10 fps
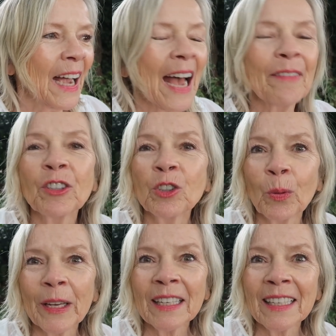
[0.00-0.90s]
have a good
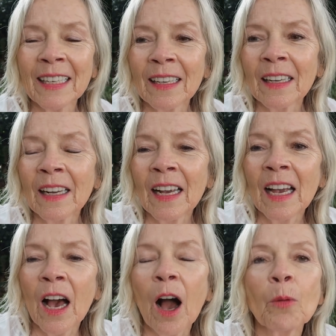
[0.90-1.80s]
week.
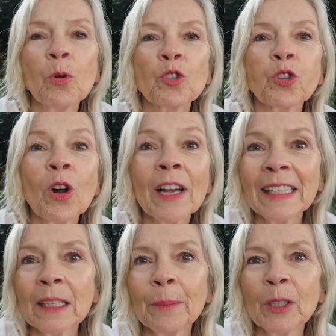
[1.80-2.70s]
I will try and
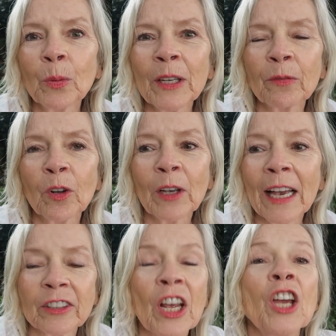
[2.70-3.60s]
get a midweek vlog
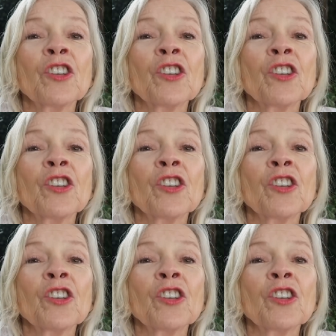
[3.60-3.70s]
out.